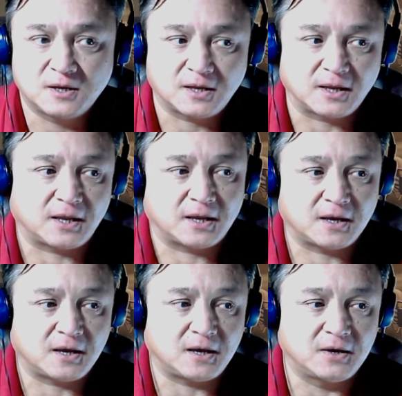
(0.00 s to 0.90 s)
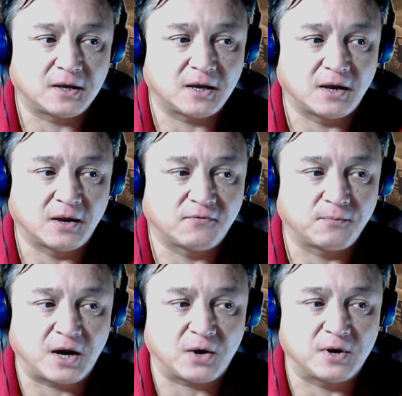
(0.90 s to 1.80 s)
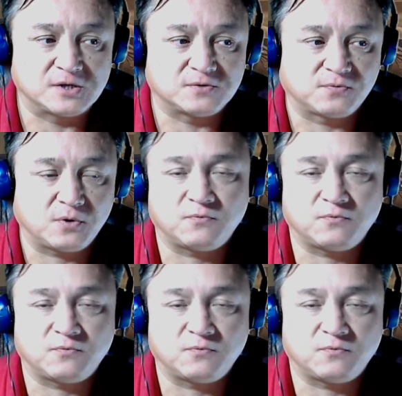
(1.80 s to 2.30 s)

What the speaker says: and for many reasons.